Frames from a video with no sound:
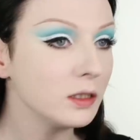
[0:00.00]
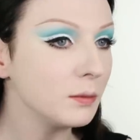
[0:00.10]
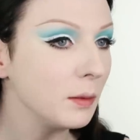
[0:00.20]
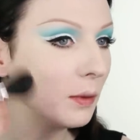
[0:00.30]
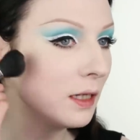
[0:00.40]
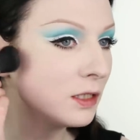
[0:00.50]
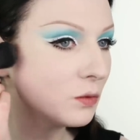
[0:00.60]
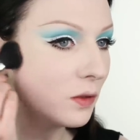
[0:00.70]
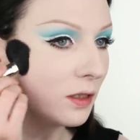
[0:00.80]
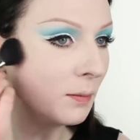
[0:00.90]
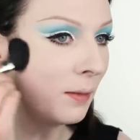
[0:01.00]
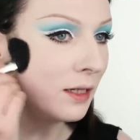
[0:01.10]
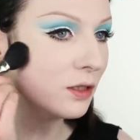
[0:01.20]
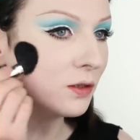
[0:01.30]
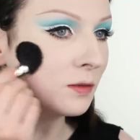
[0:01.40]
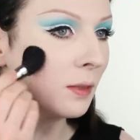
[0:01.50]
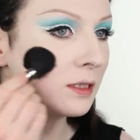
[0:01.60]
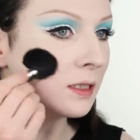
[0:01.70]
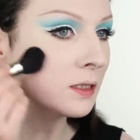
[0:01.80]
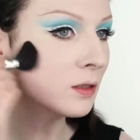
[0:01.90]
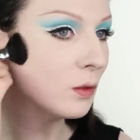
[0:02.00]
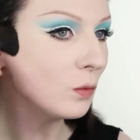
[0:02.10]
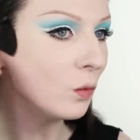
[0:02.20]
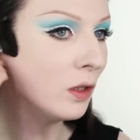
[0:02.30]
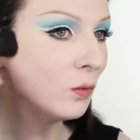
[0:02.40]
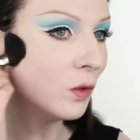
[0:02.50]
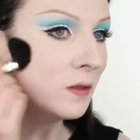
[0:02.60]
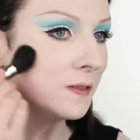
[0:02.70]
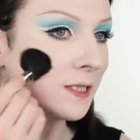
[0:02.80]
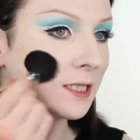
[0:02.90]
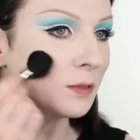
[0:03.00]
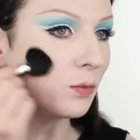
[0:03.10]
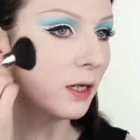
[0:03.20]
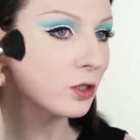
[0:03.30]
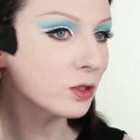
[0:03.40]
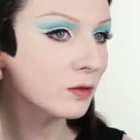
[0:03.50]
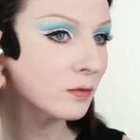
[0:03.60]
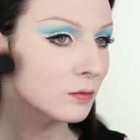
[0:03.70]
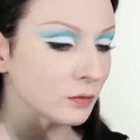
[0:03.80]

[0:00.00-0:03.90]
And I'm applying it with a MAC Cosmetics 116 brush.